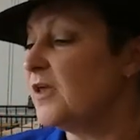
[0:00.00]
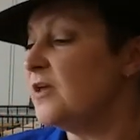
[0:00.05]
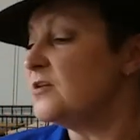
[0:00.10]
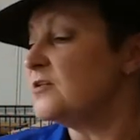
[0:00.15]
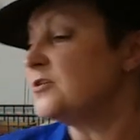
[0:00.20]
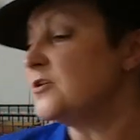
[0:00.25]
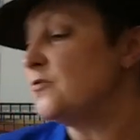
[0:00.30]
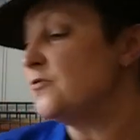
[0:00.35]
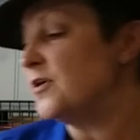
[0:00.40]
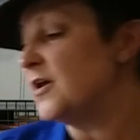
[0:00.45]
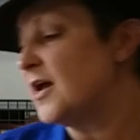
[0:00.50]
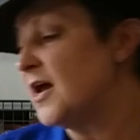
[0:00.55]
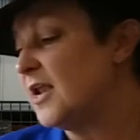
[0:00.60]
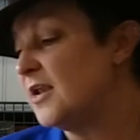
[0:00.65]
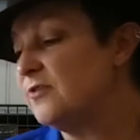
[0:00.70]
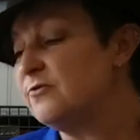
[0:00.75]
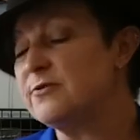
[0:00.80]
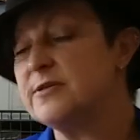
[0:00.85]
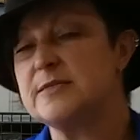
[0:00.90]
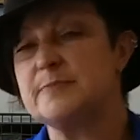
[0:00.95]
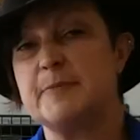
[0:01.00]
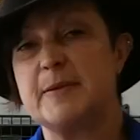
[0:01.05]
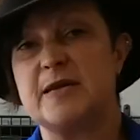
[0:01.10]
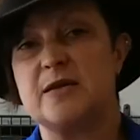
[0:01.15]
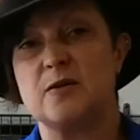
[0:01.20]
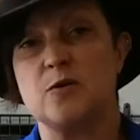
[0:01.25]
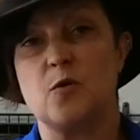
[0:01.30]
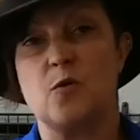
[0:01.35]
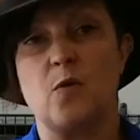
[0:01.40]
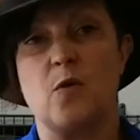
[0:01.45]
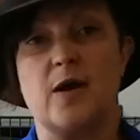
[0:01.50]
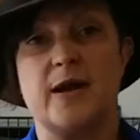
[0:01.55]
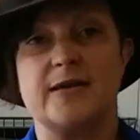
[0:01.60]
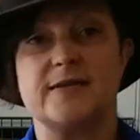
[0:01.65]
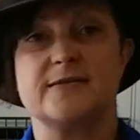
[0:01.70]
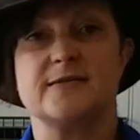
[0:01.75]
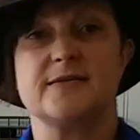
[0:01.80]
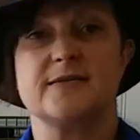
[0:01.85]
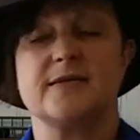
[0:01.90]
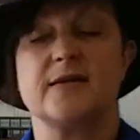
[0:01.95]
So the colour has been
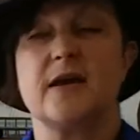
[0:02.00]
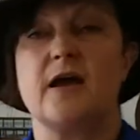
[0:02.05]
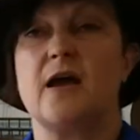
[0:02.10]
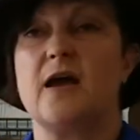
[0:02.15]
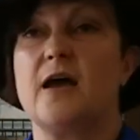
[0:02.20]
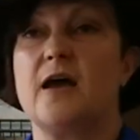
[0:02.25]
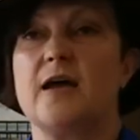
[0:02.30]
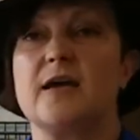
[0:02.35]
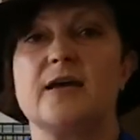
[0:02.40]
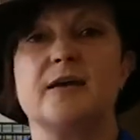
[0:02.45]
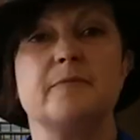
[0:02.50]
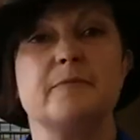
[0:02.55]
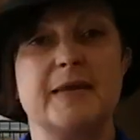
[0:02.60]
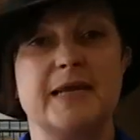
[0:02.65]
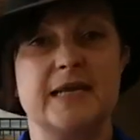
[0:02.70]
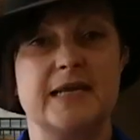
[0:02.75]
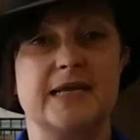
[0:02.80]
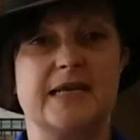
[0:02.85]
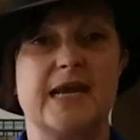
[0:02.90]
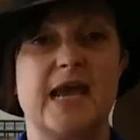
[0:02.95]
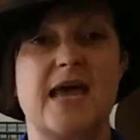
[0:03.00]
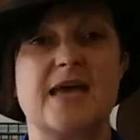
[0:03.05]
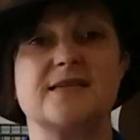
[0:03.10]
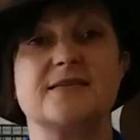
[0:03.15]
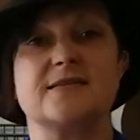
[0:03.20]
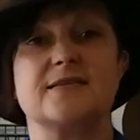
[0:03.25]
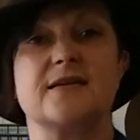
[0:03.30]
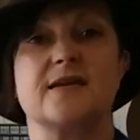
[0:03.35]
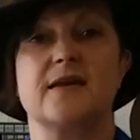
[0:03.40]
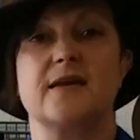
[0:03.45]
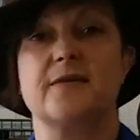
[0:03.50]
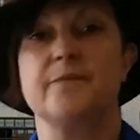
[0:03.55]
quite chameleon-esque.